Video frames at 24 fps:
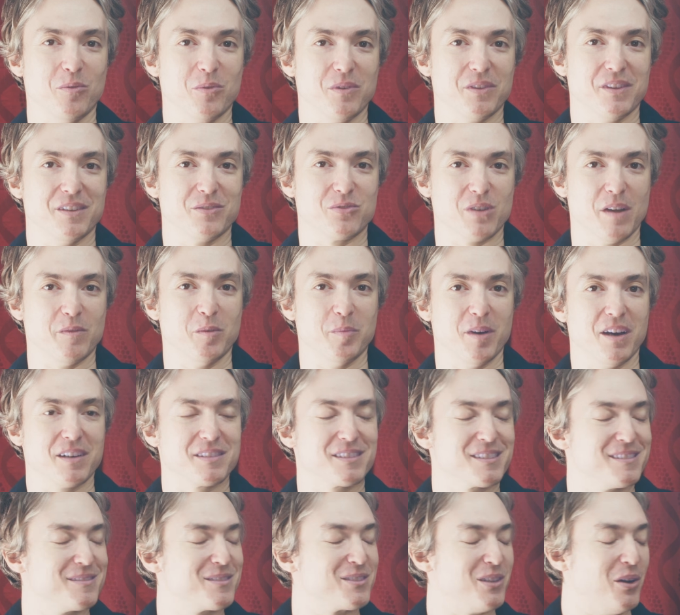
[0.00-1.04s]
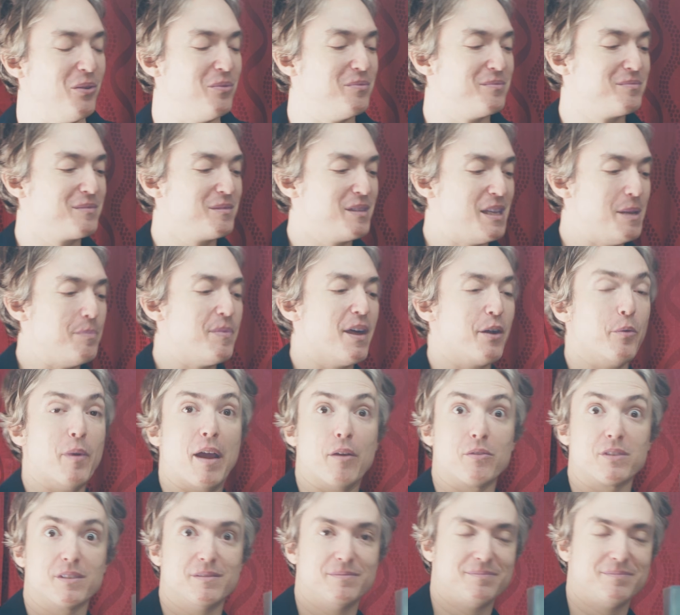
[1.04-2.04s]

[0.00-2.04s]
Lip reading: with a travel box. So keep that around.